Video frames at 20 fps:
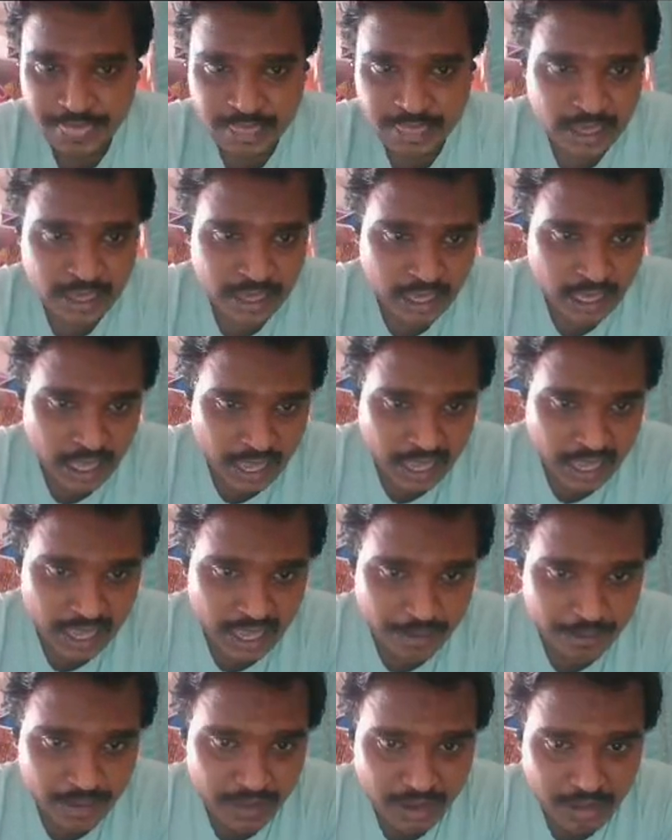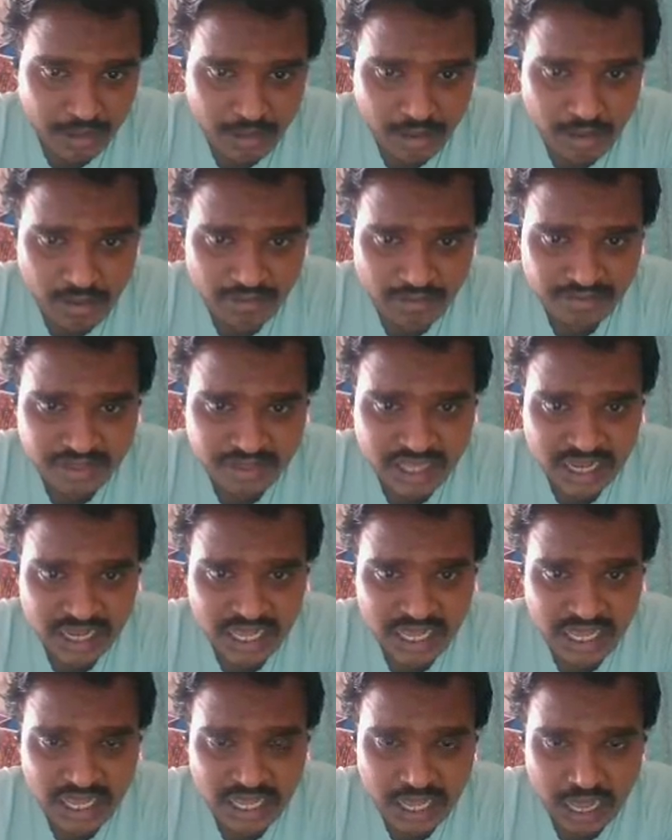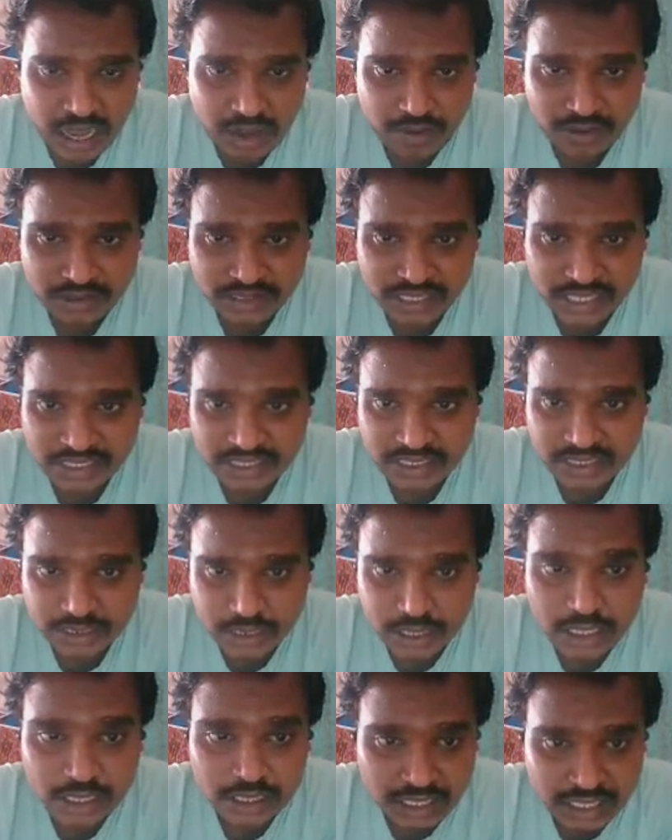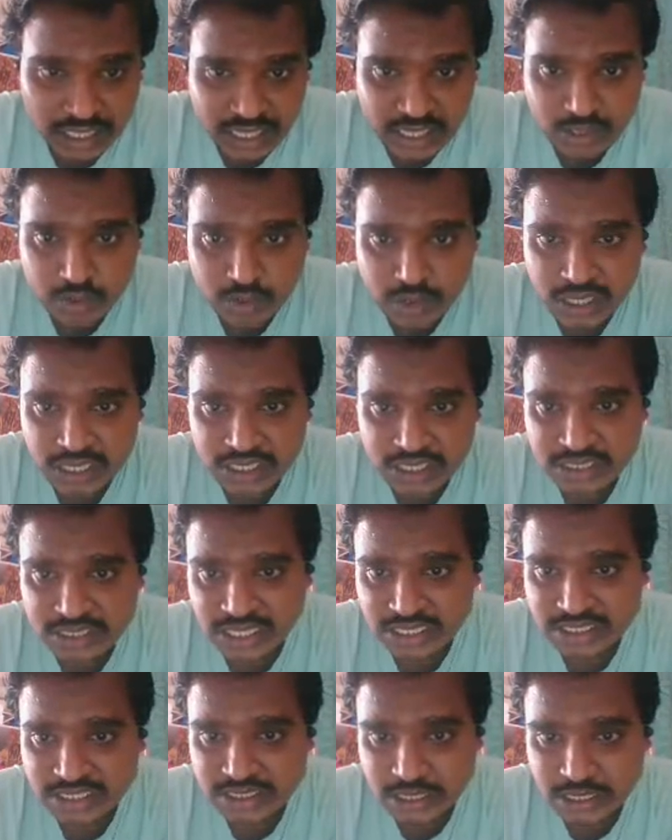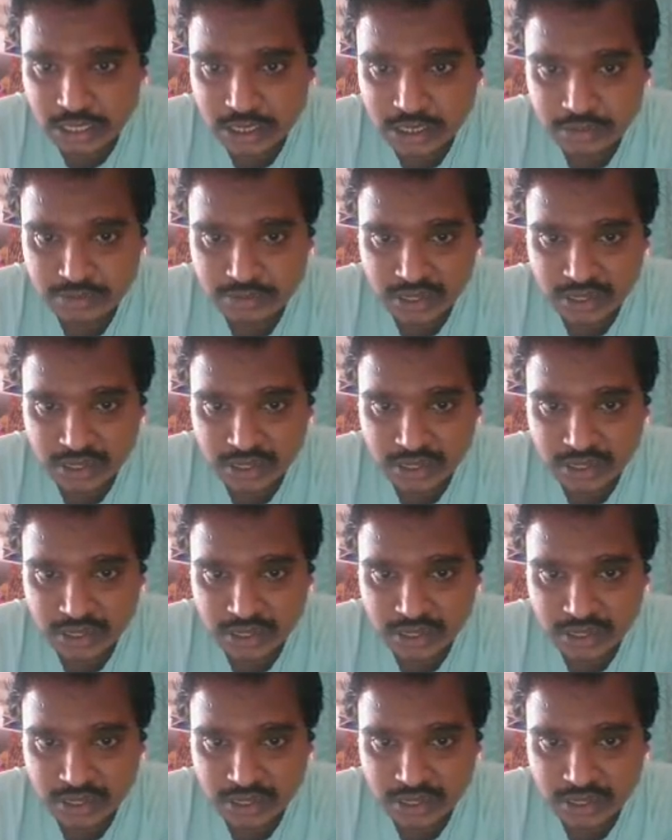Okay, a minimum of 3 hours, such 3 units, a